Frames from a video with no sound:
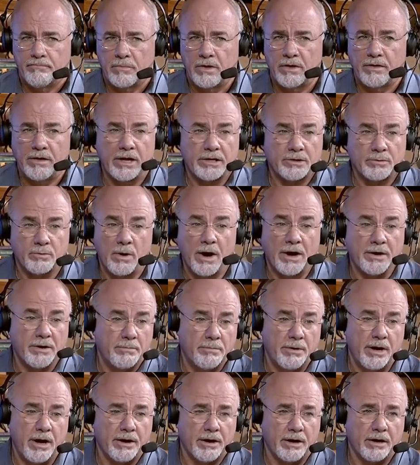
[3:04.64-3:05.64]
And that's why you
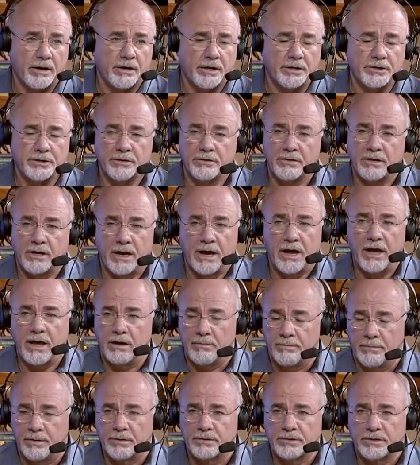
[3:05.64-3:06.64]
bought it, because you thought, hey,
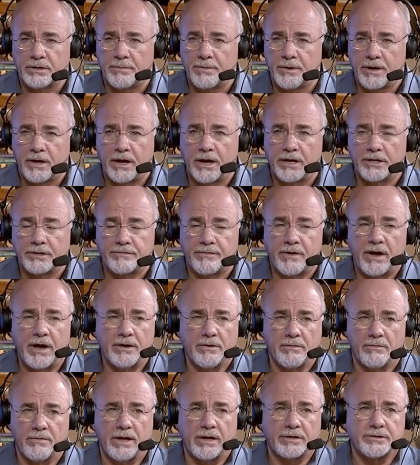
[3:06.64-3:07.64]
it builds up a cash
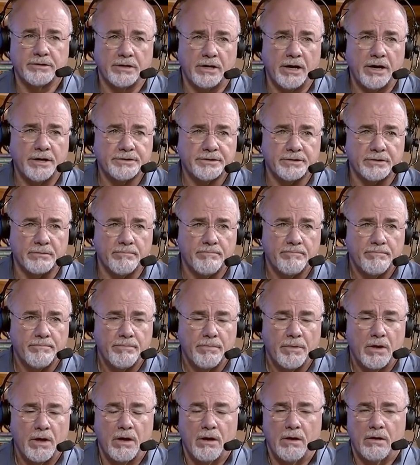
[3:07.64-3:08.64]
value. That's awesome.
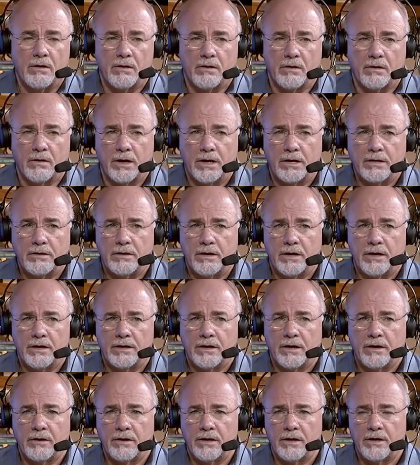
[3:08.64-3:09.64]
All right. And
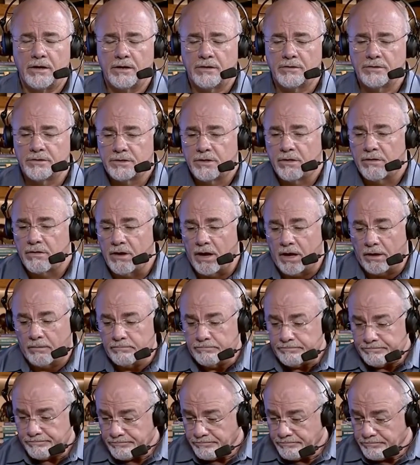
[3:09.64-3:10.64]
here's the thing.
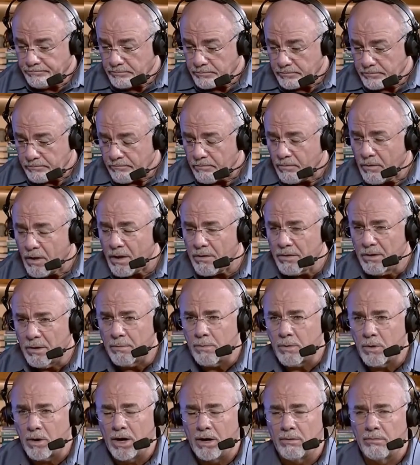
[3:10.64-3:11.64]
The
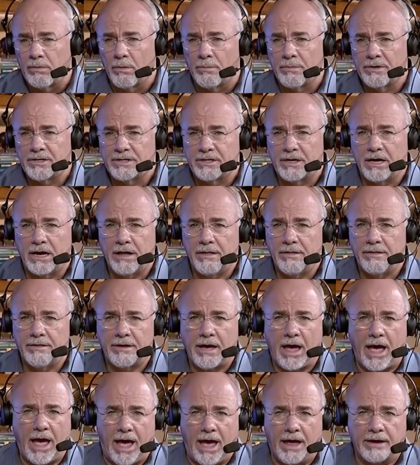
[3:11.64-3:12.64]
problem is not
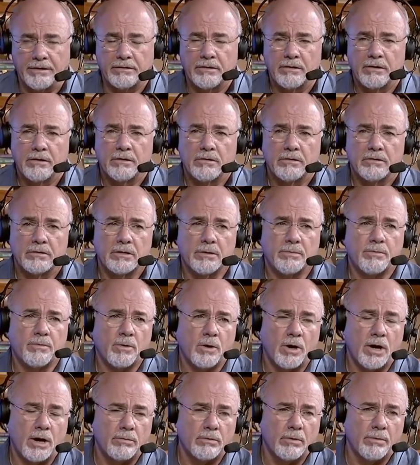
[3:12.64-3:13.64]
that. The
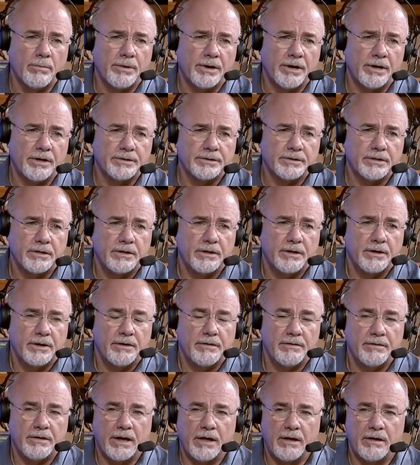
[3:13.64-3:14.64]
problem is
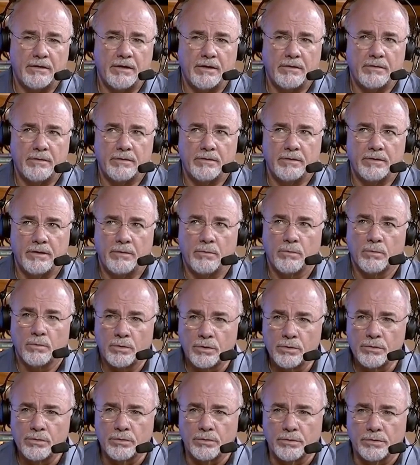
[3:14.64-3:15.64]
that the
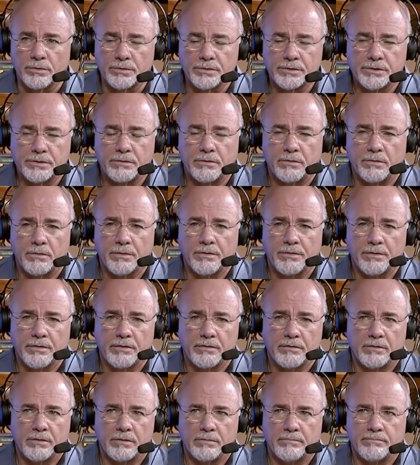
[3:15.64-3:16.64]
rules or
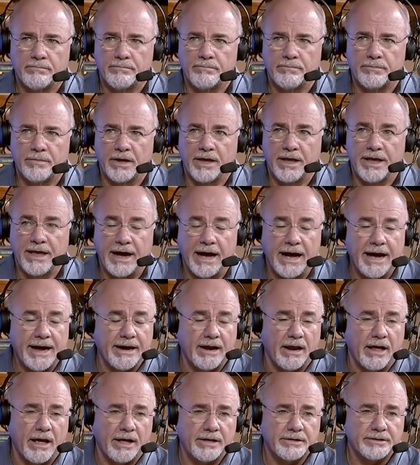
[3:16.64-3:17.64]
the
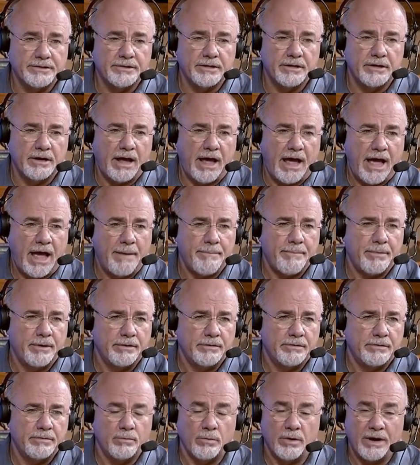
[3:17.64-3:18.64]
guidelines that
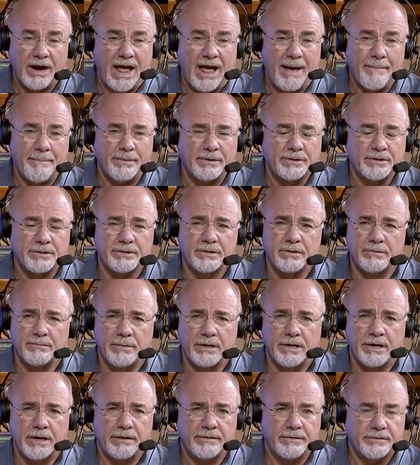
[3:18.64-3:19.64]
happen to what happens to the
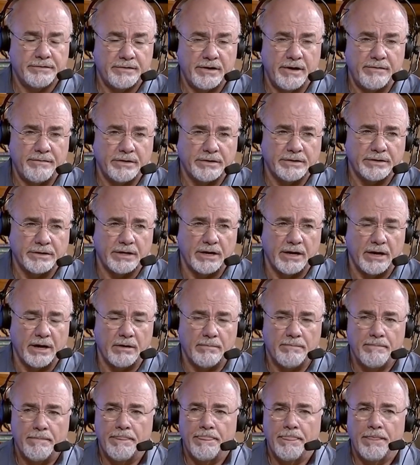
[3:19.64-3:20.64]
money in the savings
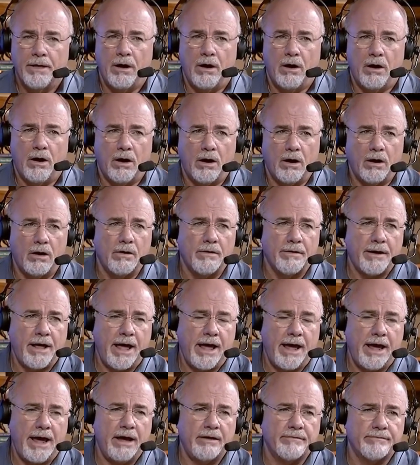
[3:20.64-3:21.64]
account. On
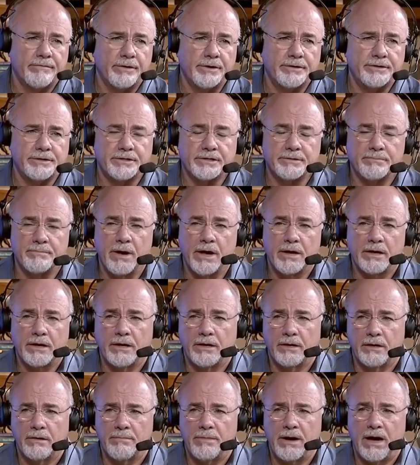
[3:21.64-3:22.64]
average, it's
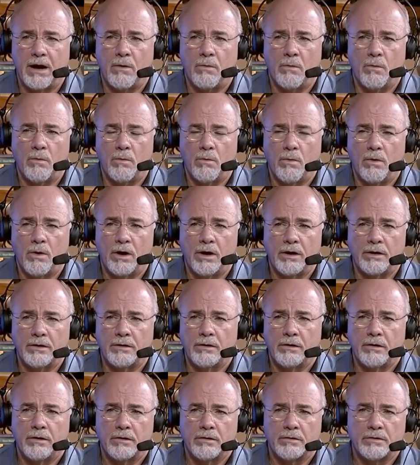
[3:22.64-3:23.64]
making about
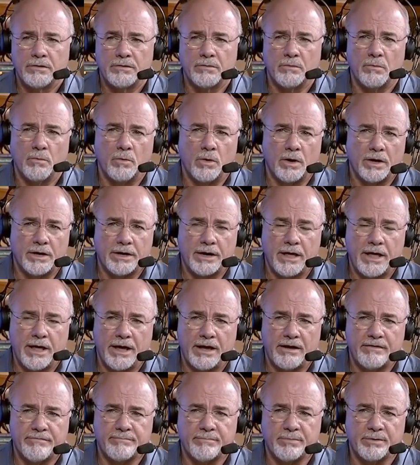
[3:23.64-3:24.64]
1 to
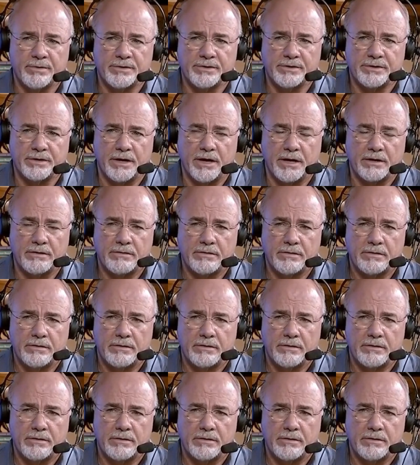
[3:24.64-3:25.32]
1.5%.